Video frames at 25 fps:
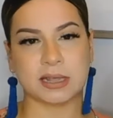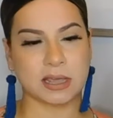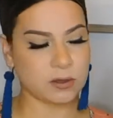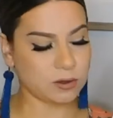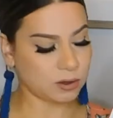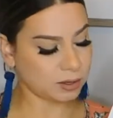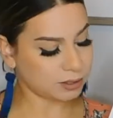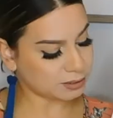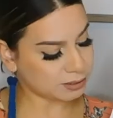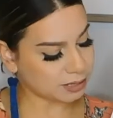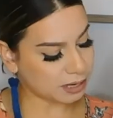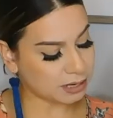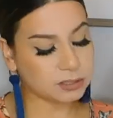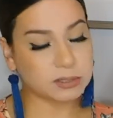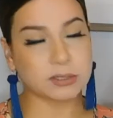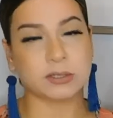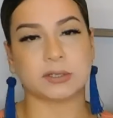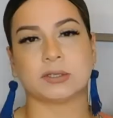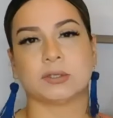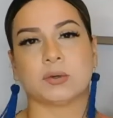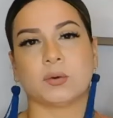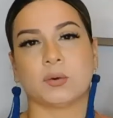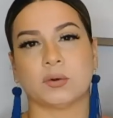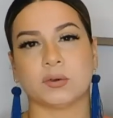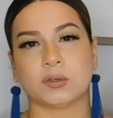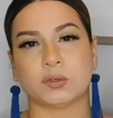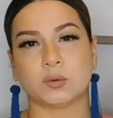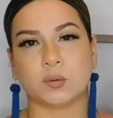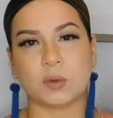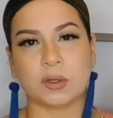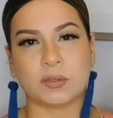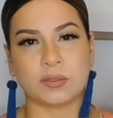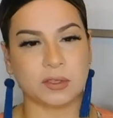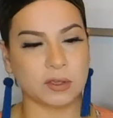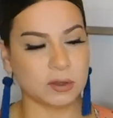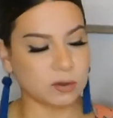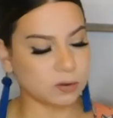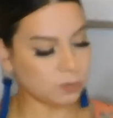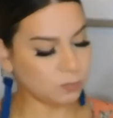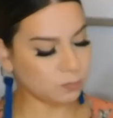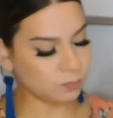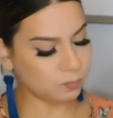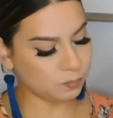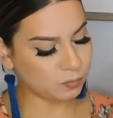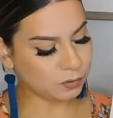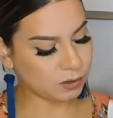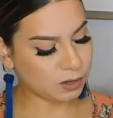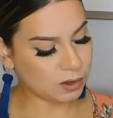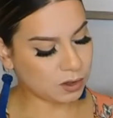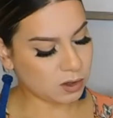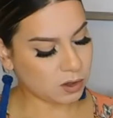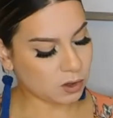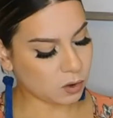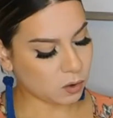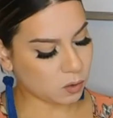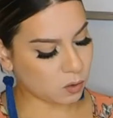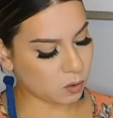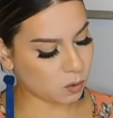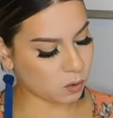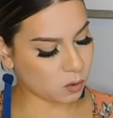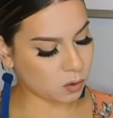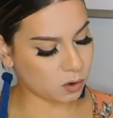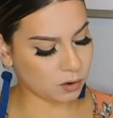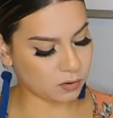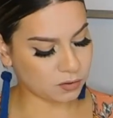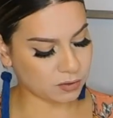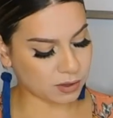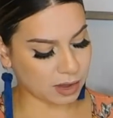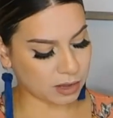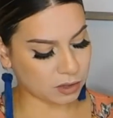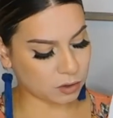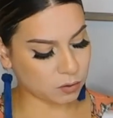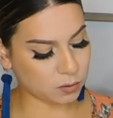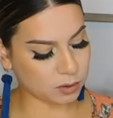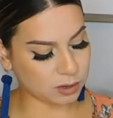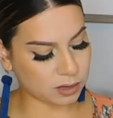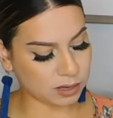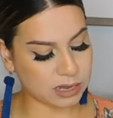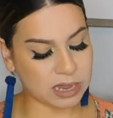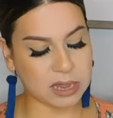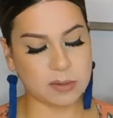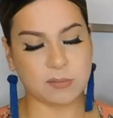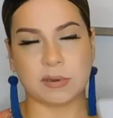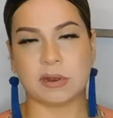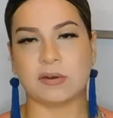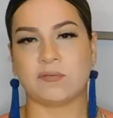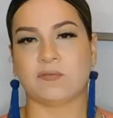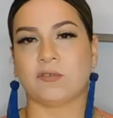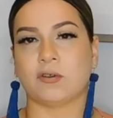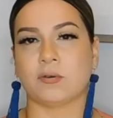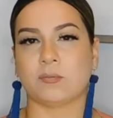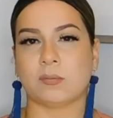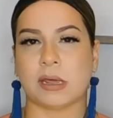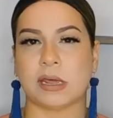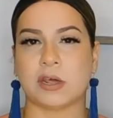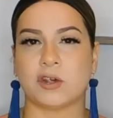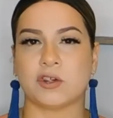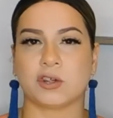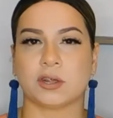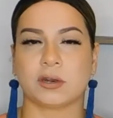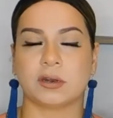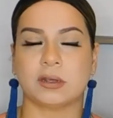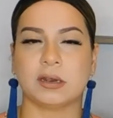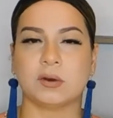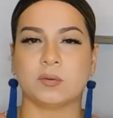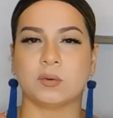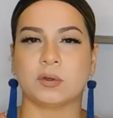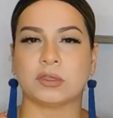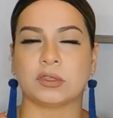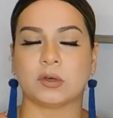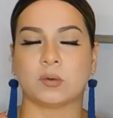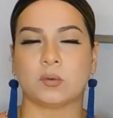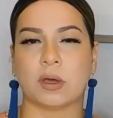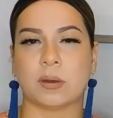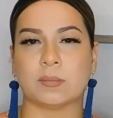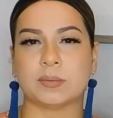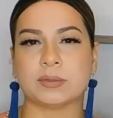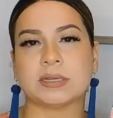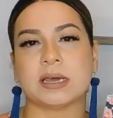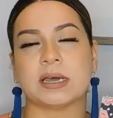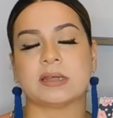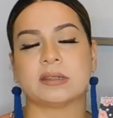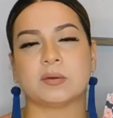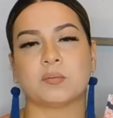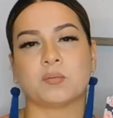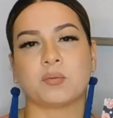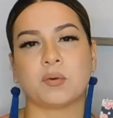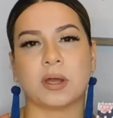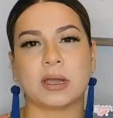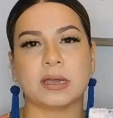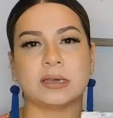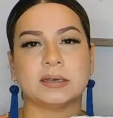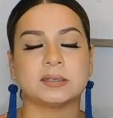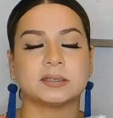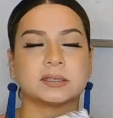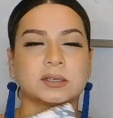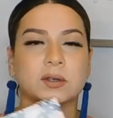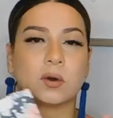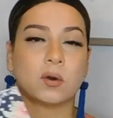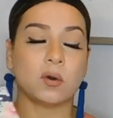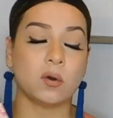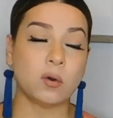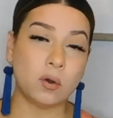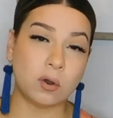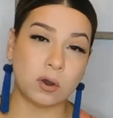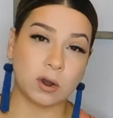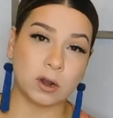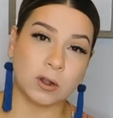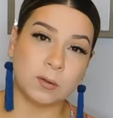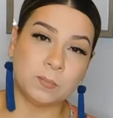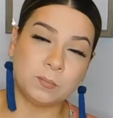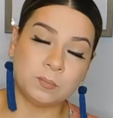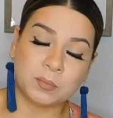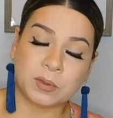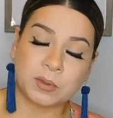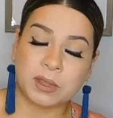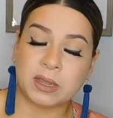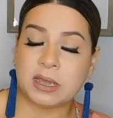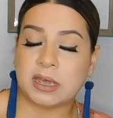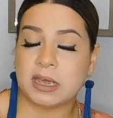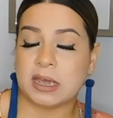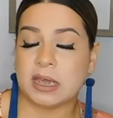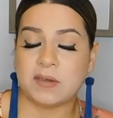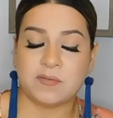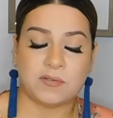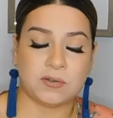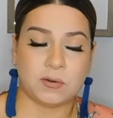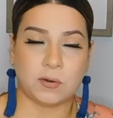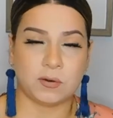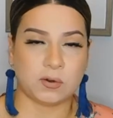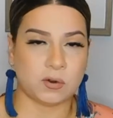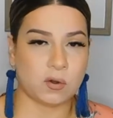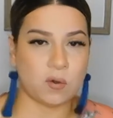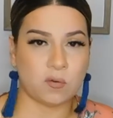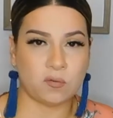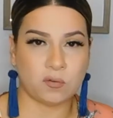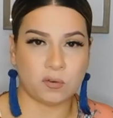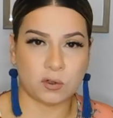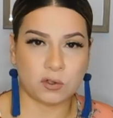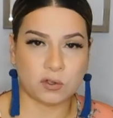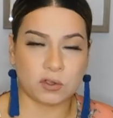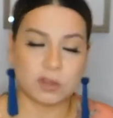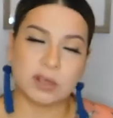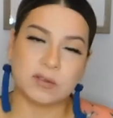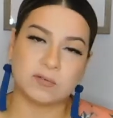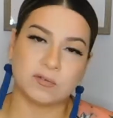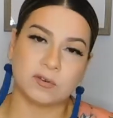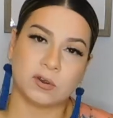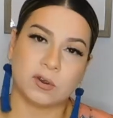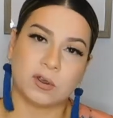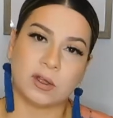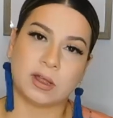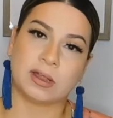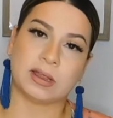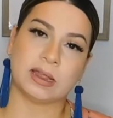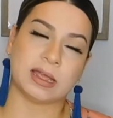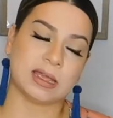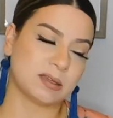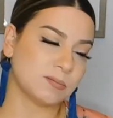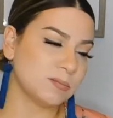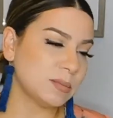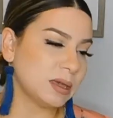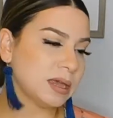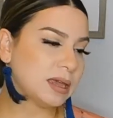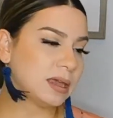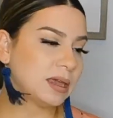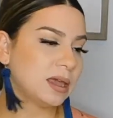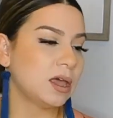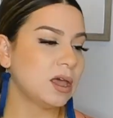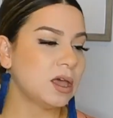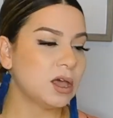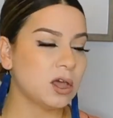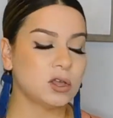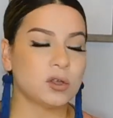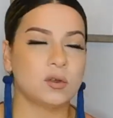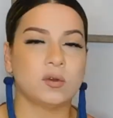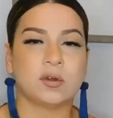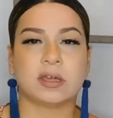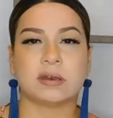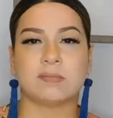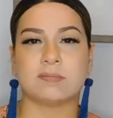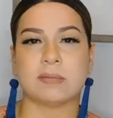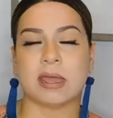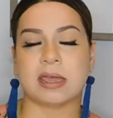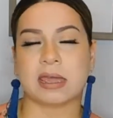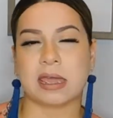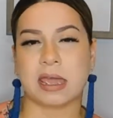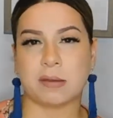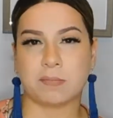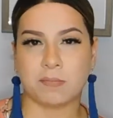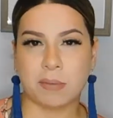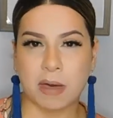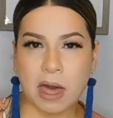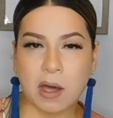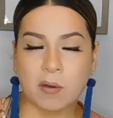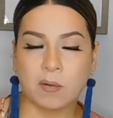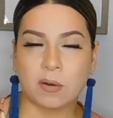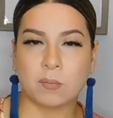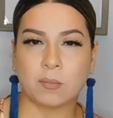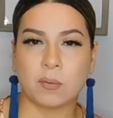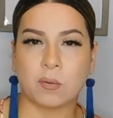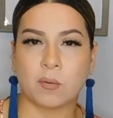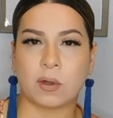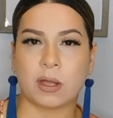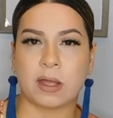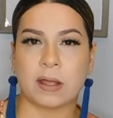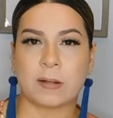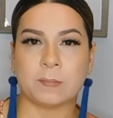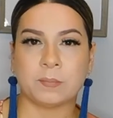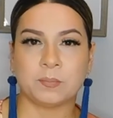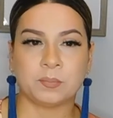you can take to stores with you, or that you can keep information in with the website and the price, or if you're an overachiever like me, you can make a PowerPoint